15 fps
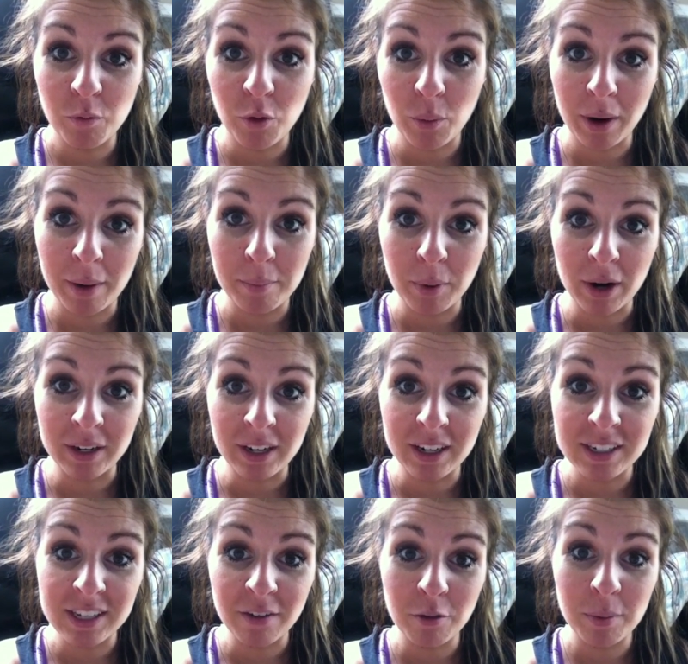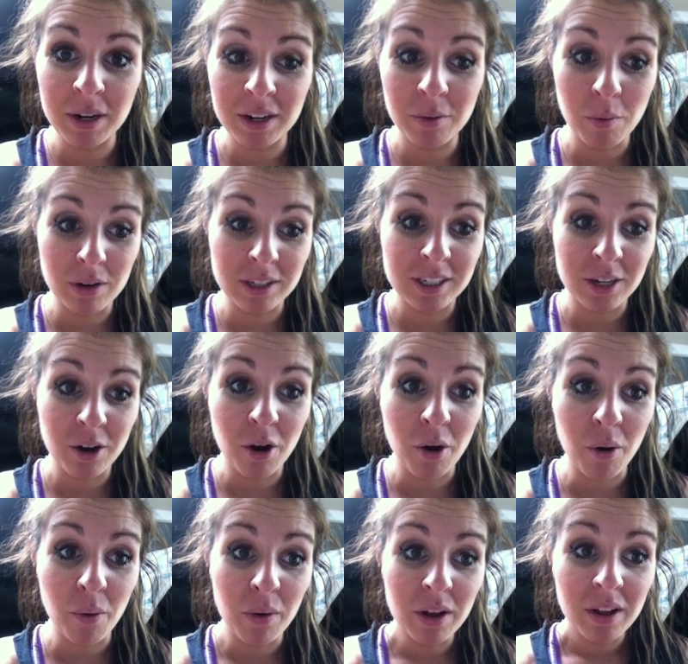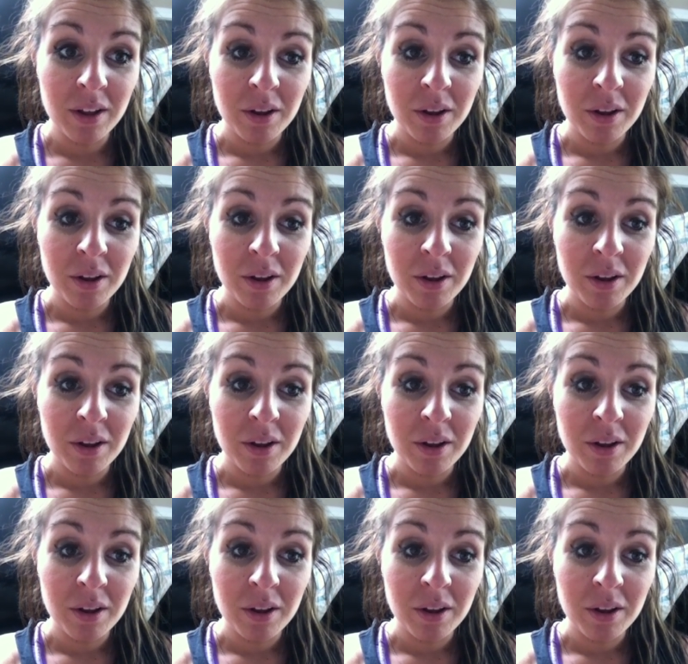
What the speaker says: when I'm pregnant, because everybody wants to know